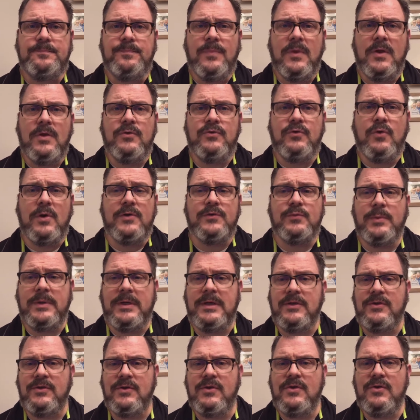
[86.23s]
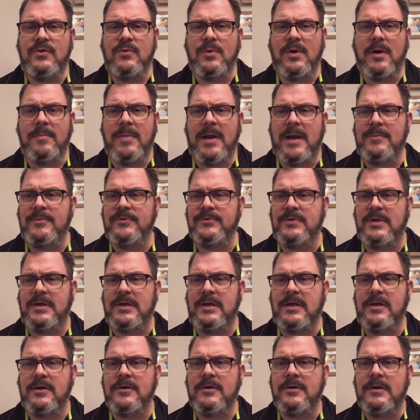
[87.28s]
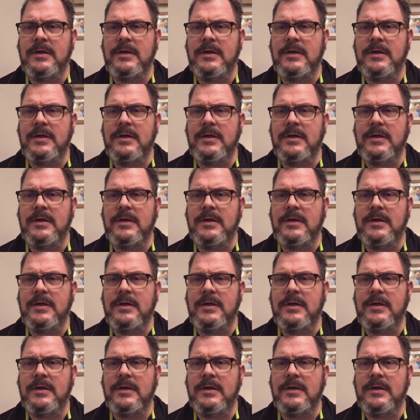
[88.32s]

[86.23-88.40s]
So as we continue in our Bible study here,